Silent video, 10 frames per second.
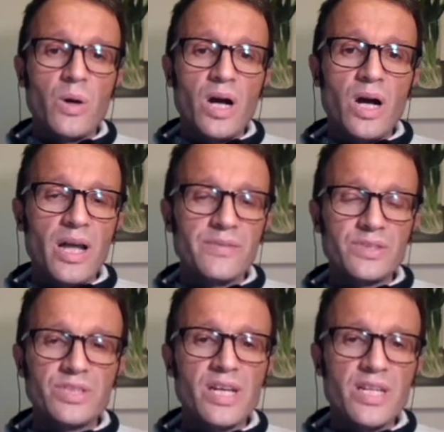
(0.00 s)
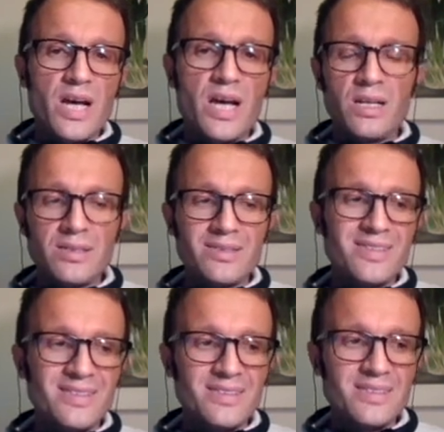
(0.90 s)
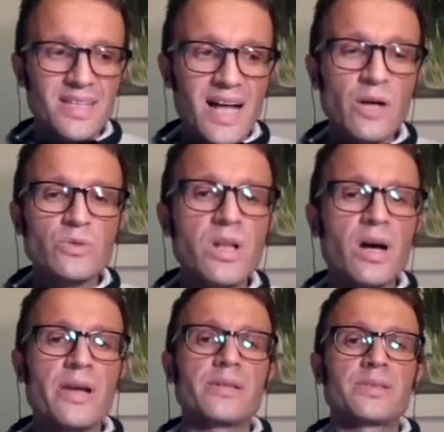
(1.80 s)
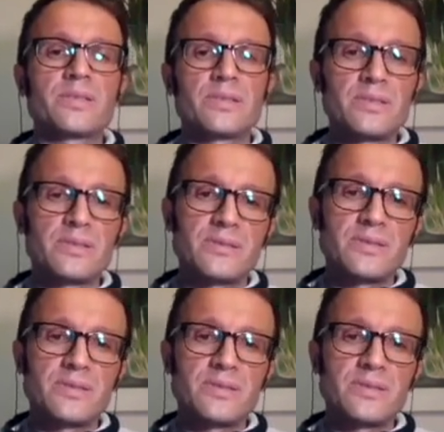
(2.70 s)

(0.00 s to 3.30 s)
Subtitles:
have to say that outliers,